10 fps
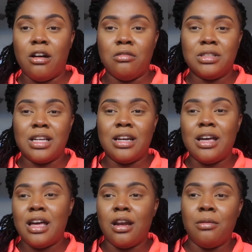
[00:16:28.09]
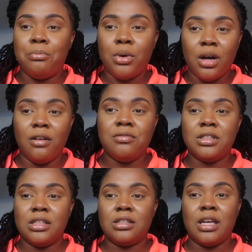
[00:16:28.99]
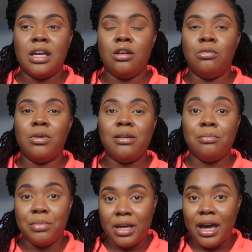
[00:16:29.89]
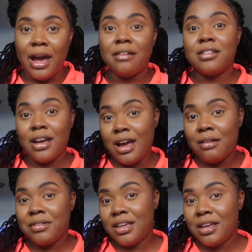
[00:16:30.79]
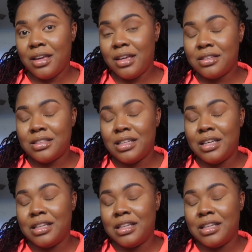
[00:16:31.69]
I always kind of had a puff since gaining weight, but after having having kids,